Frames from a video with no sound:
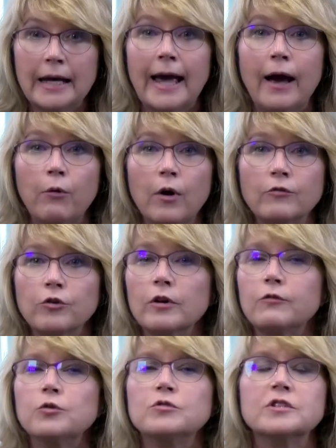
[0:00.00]
However,
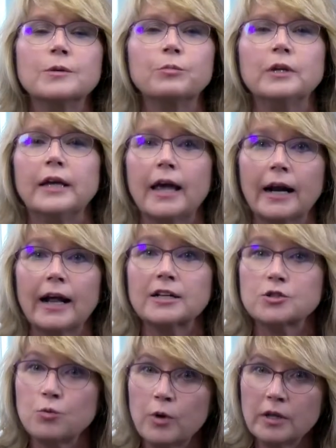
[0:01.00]
if you simply cannot
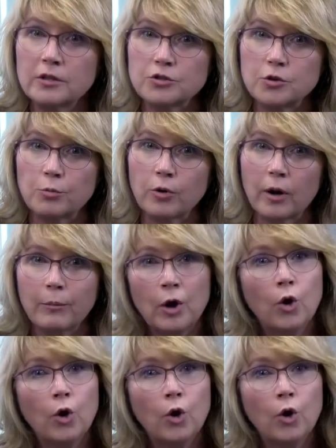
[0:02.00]
swing the Suprep